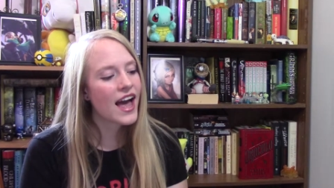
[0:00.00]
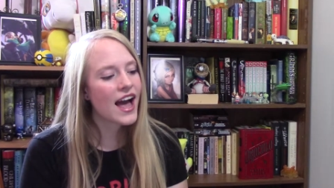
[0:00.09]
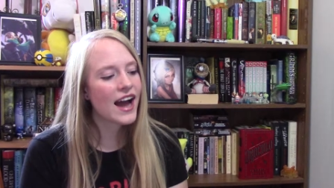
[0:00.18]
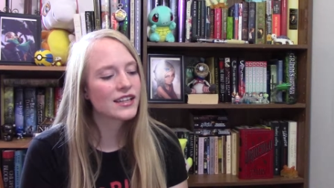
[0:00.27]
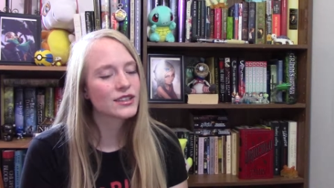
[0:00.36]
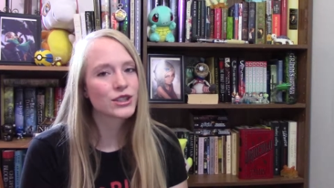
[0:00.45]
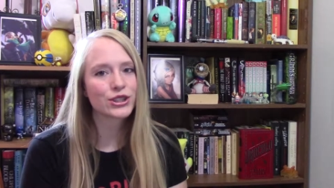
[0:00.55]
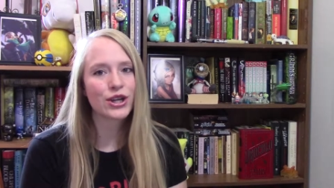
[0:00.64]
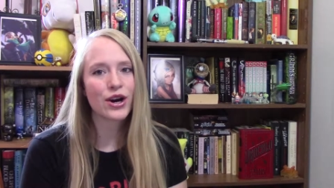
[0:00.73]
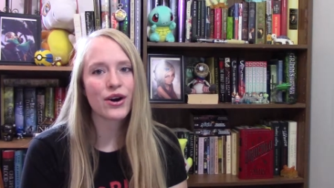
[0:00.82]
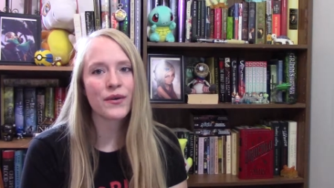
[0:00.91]
and
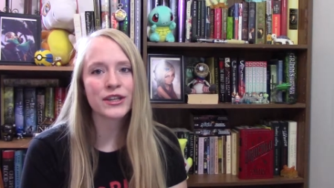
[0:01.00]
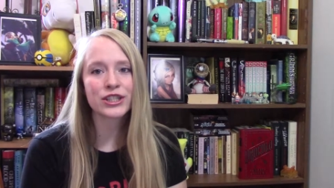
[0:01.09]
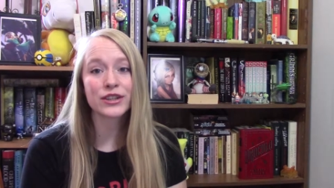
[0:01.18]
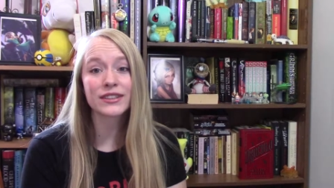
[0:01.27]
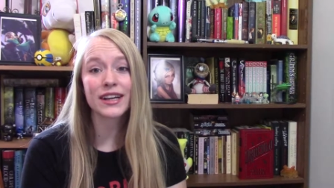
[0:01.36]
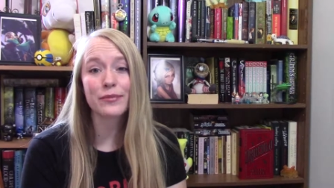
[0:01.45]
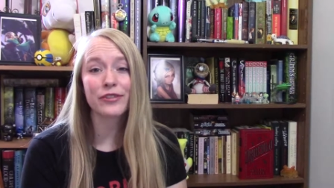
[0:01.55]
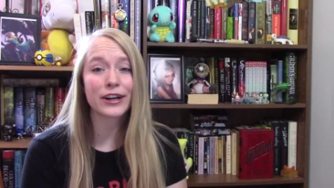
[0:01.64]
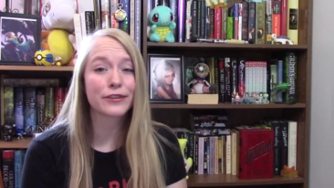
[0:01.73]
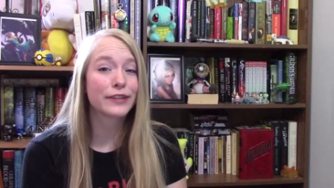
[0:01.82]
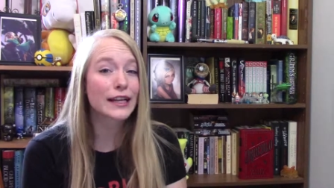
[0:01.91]
so it shows that I'm
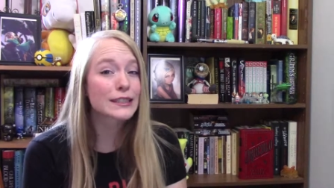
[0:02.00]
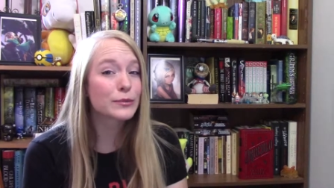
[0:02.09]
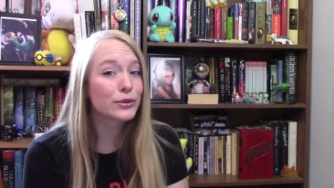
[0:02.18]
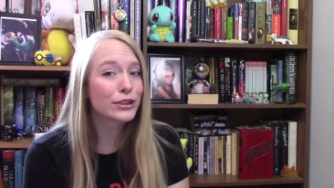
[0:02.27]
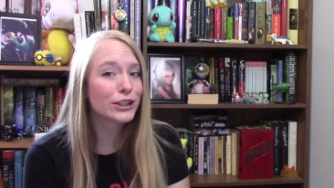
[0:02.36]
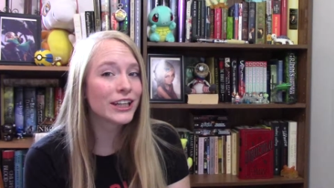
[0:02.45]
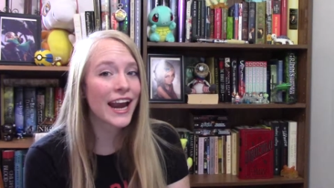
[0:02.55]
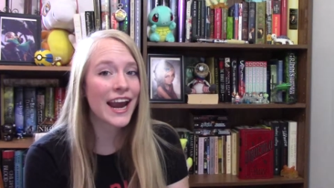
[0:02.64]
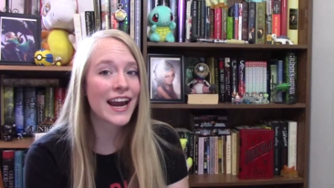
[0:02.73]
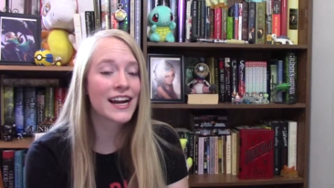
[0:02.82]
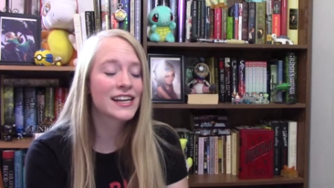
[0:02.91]
very flexible
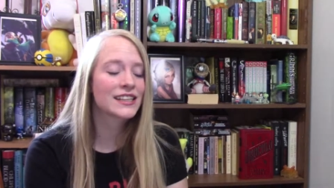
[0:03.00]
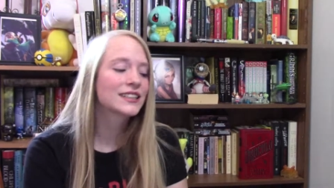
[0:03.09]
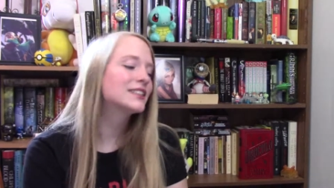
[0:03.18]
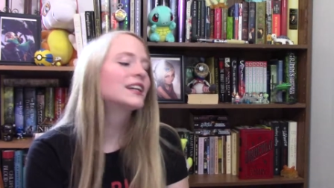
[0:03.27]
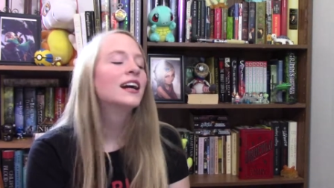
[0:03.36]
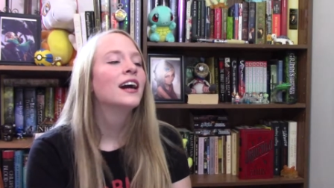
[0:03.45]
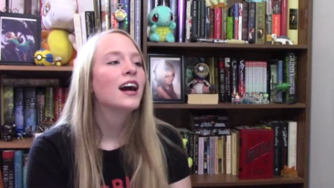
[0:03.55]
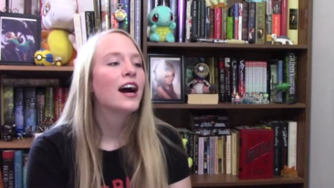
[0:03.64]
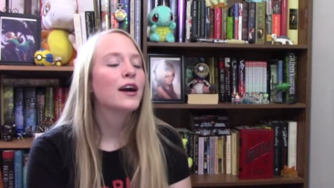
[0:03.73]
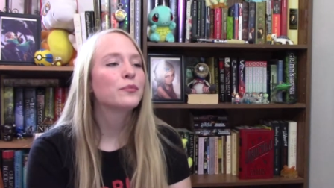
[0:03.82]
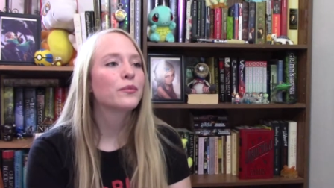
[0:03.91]
and
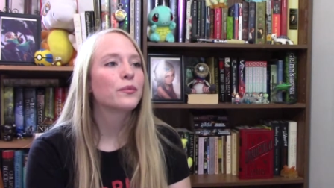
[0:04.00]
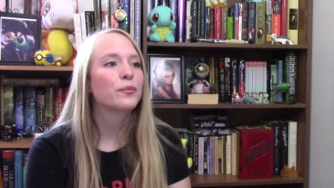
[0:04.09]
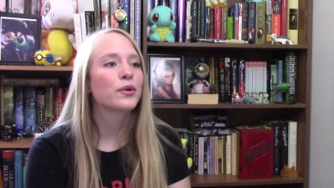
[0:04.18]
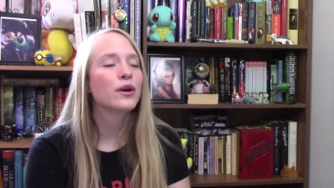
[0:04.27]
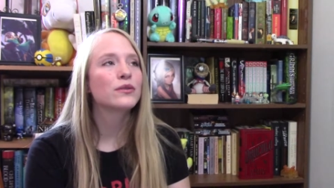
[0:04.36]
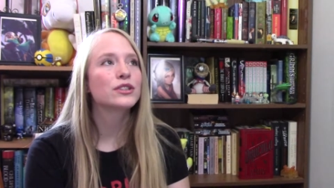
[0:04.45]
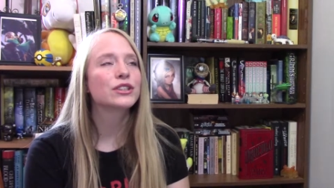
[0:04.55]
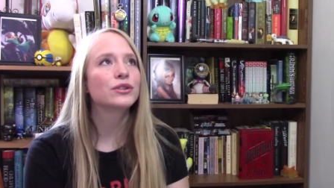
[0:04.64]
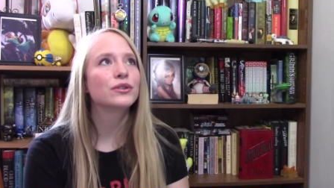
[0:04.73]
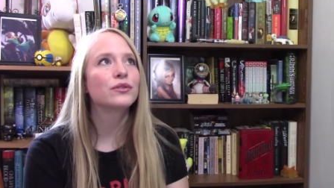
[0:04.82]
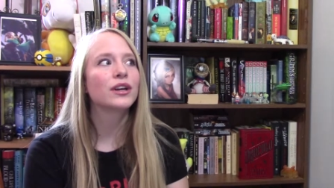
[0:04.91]
I'm prone
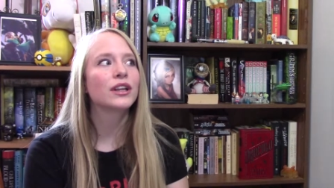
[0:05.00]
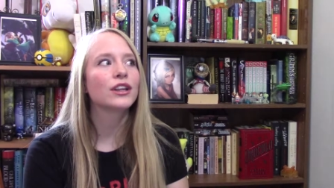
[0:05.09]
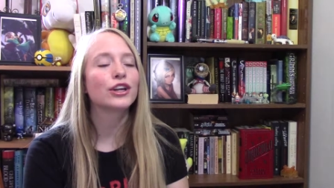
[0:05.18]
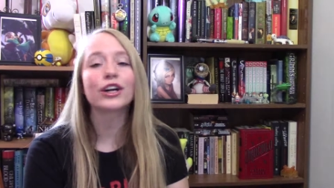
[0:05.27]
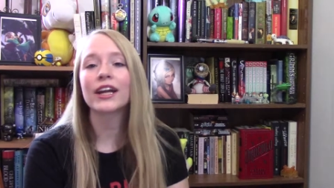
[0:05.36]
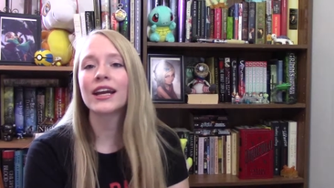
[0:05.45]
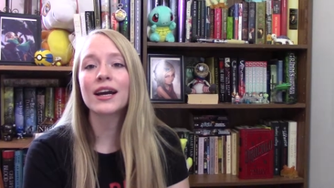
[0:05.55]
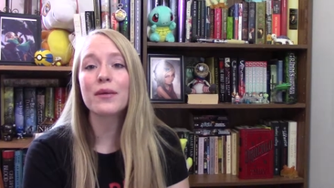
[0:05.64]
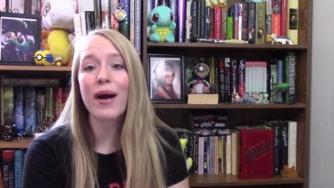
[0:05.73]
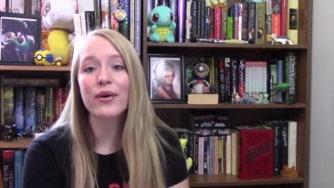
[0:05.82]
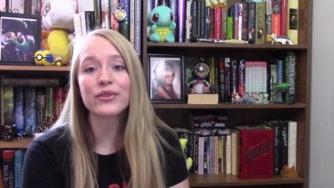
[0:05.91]
to learning
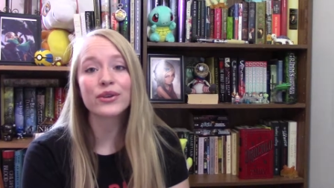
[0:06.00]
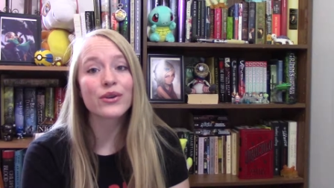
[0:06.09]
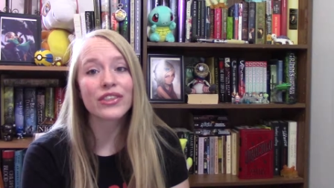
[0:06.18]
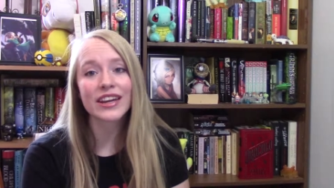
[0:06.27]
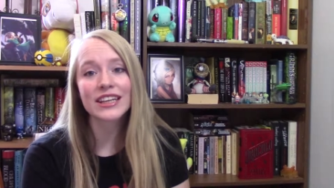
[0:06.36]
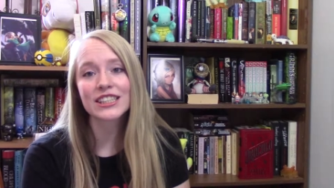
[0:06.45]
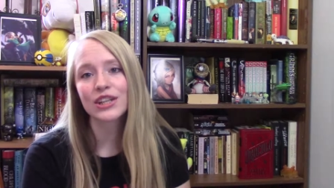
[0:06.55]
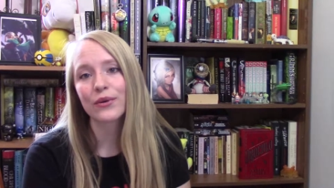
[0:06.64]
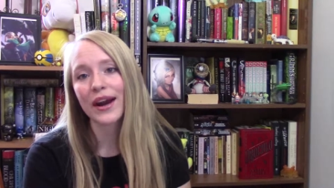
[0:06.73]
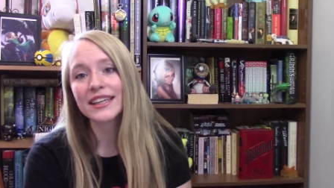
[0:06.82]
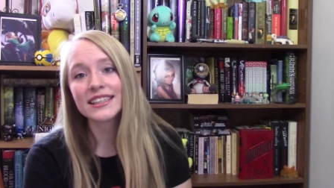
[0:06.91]
about new things,
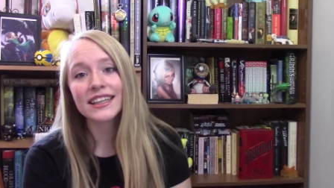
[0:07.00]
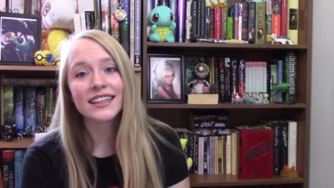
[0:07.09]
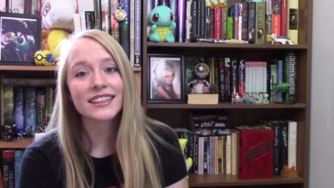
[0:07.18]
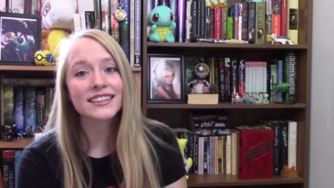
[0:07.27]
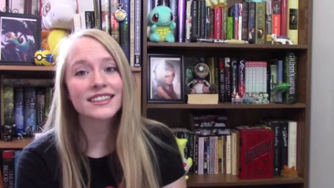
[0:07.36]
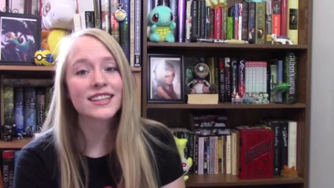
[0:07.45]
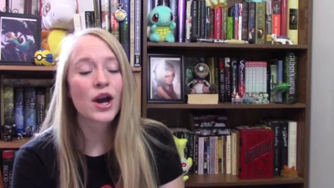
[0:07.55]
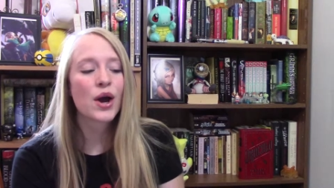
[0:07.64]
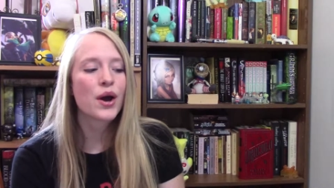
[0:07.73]
new ideas,